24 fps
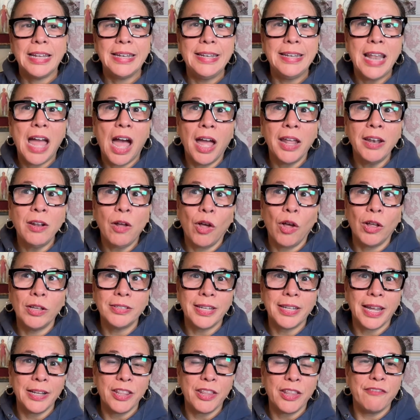Not all
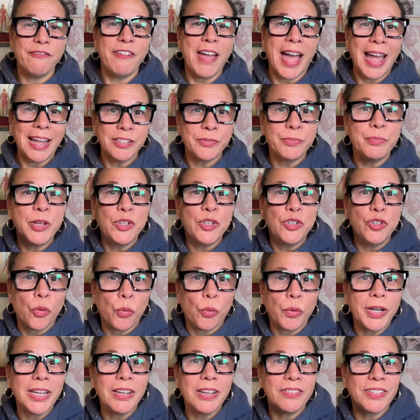the vast
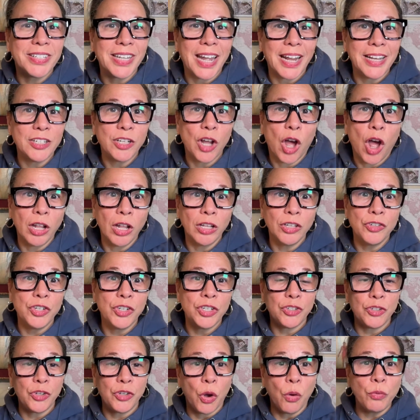majority of
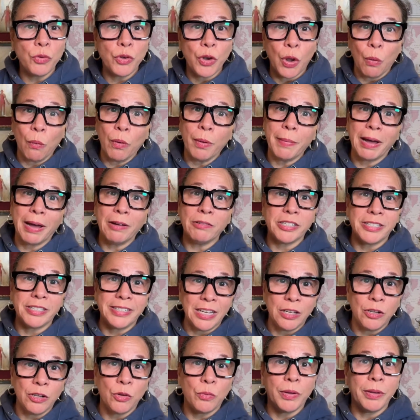Scientologists don't know about
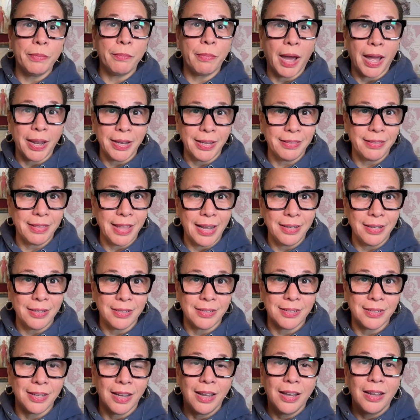Xenu and body
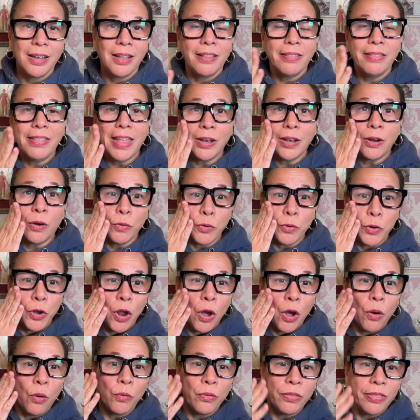Thetans. They don't
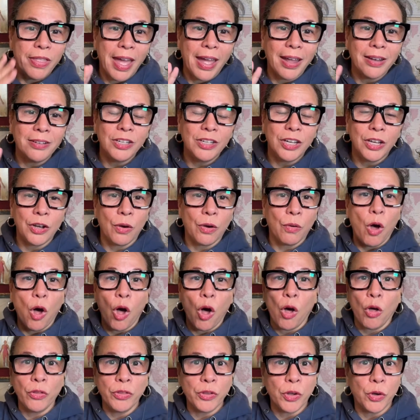know that,
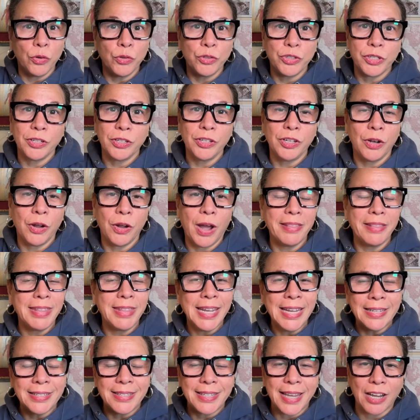all those, I
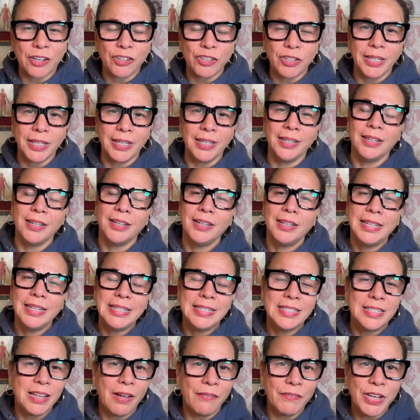think it's actually
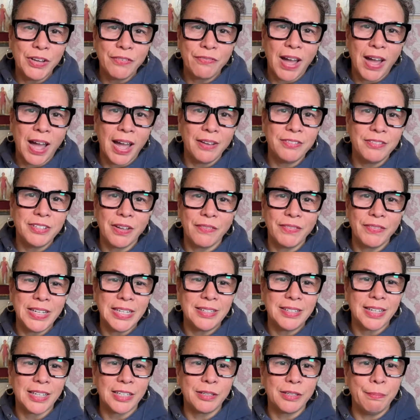75,
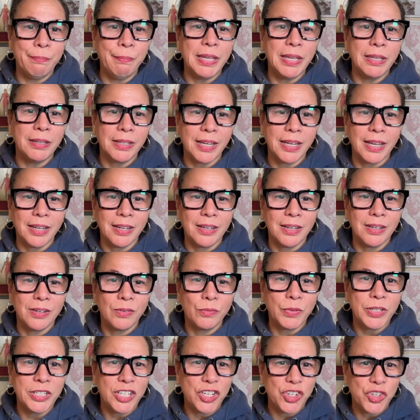76 million.
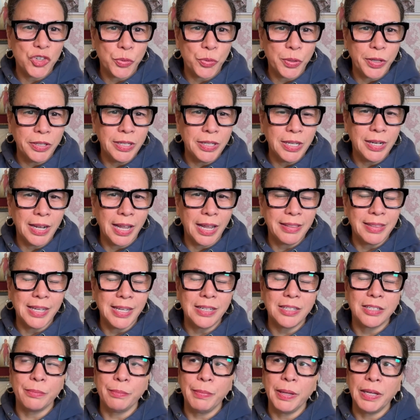Was it trillion? I
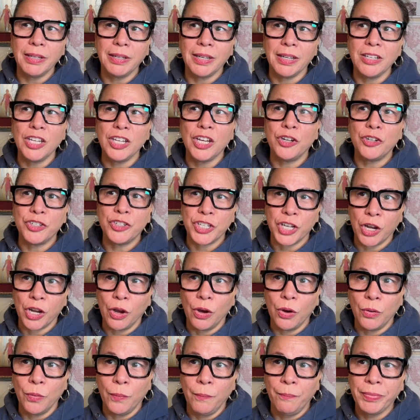think it's million years
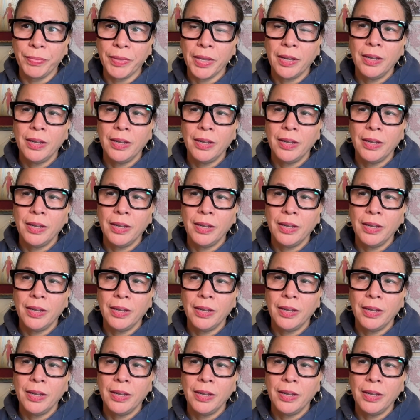ago,